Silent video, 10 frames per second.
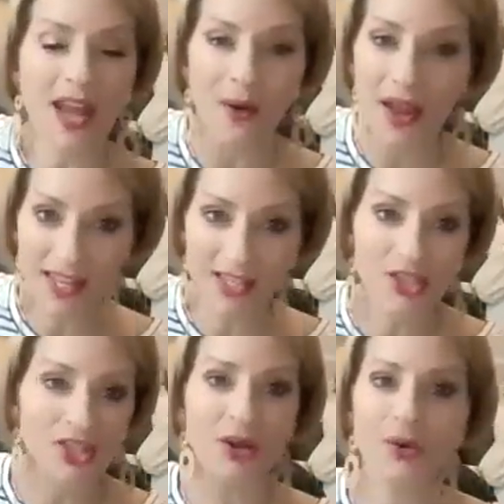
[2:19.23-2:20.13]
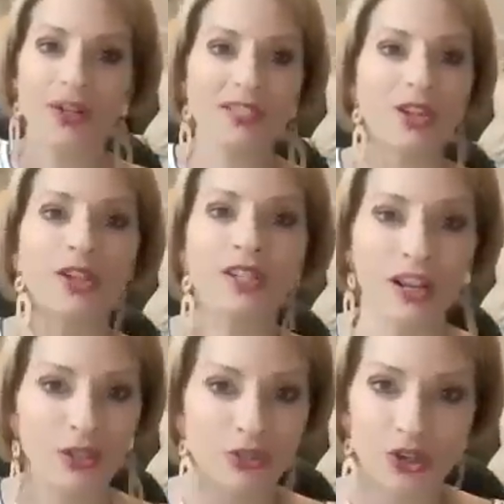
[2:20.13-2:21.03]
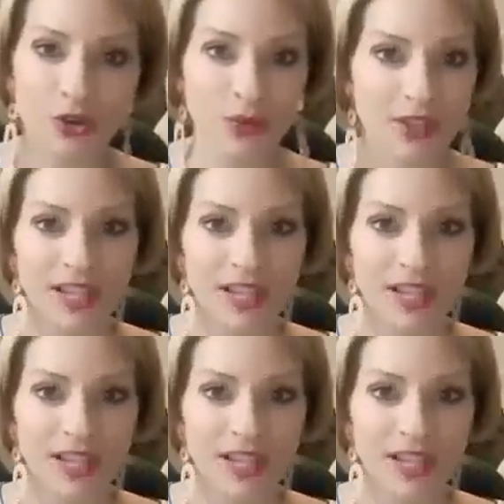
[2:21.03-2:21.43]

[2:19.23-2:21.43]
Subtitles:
Now I can show a solid colored shirt with